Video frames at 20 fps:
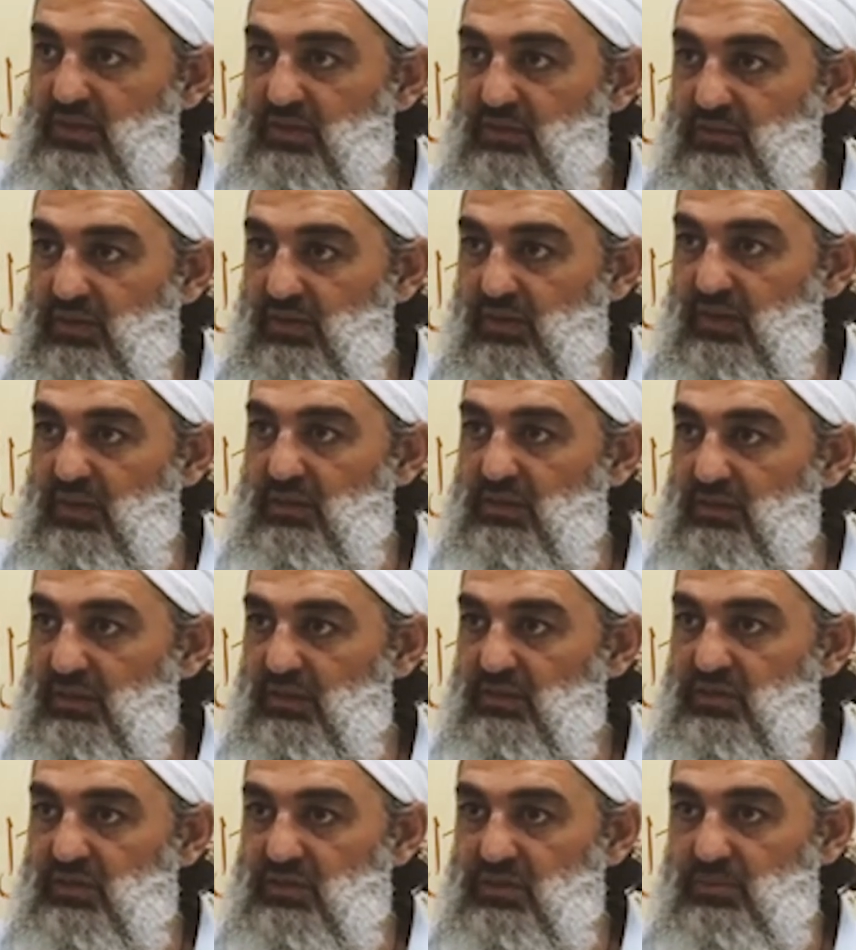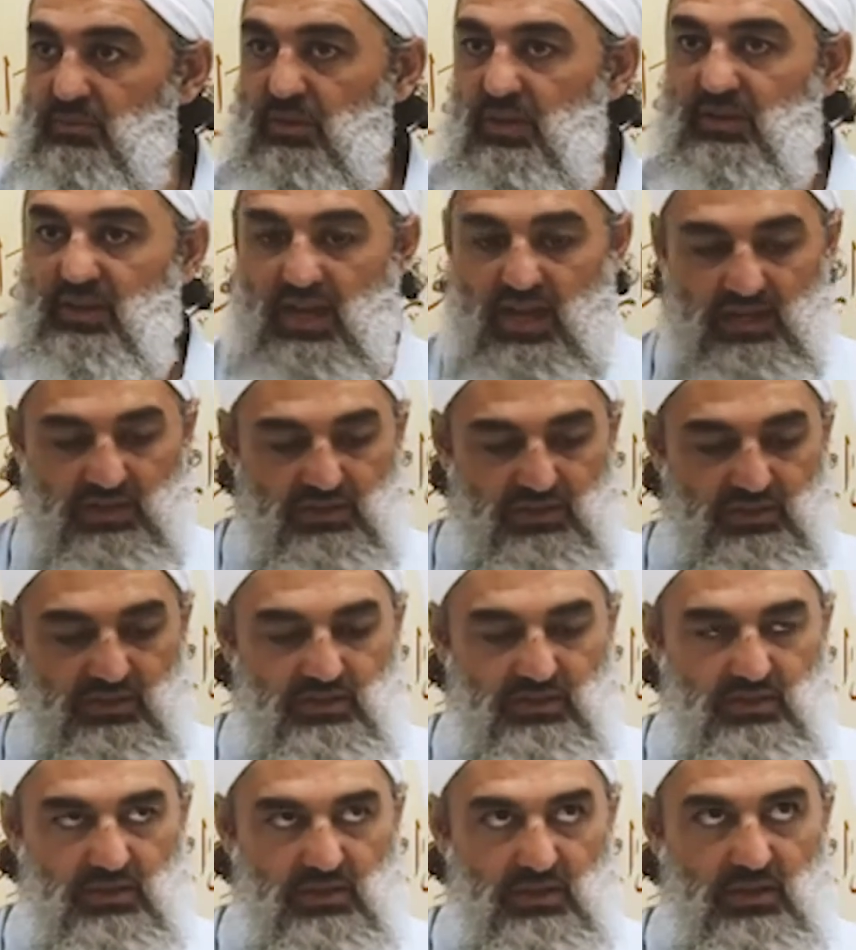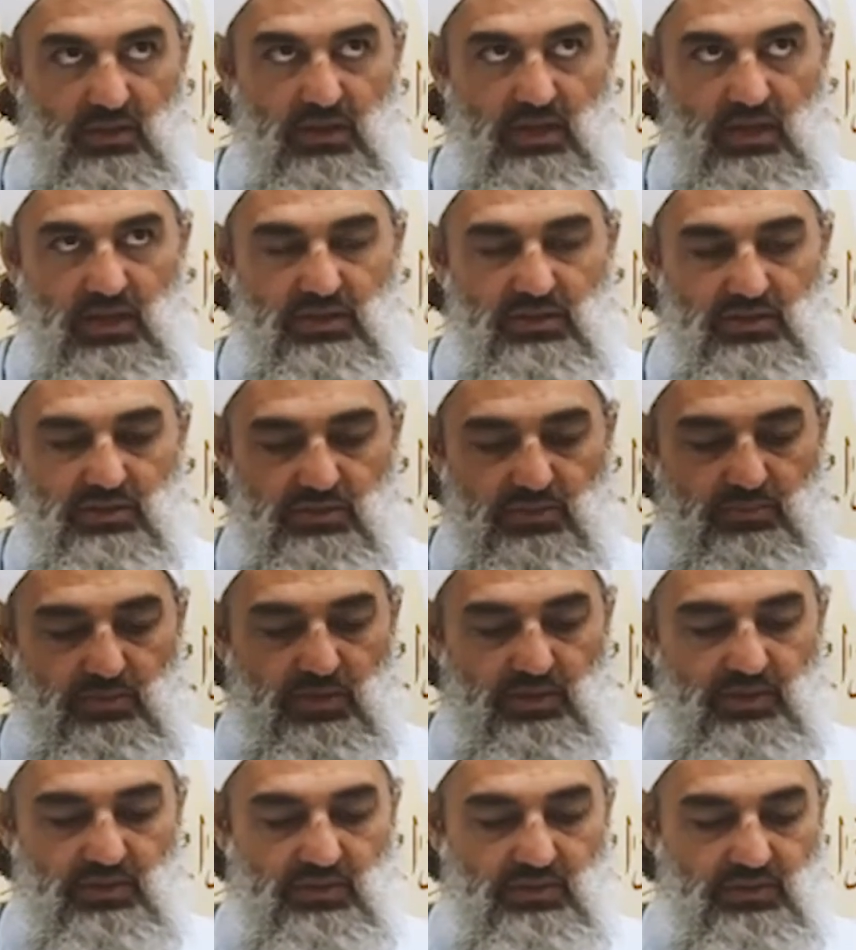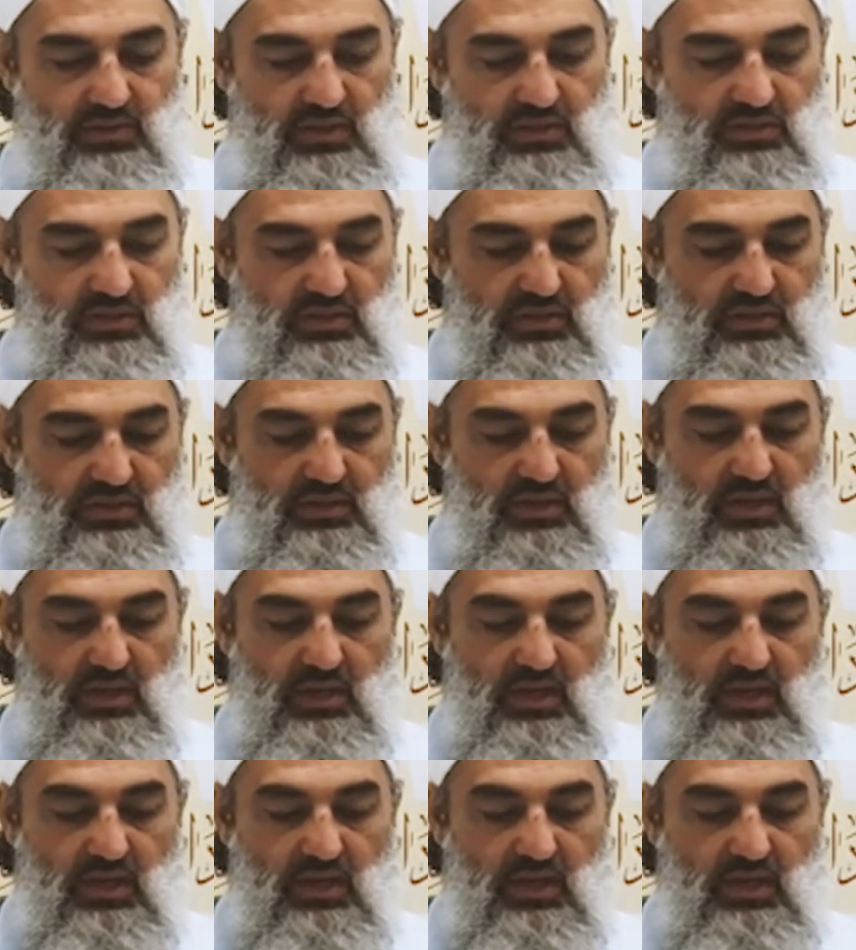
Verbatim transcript: that verily intentions are by their actions, actions are by their intentions.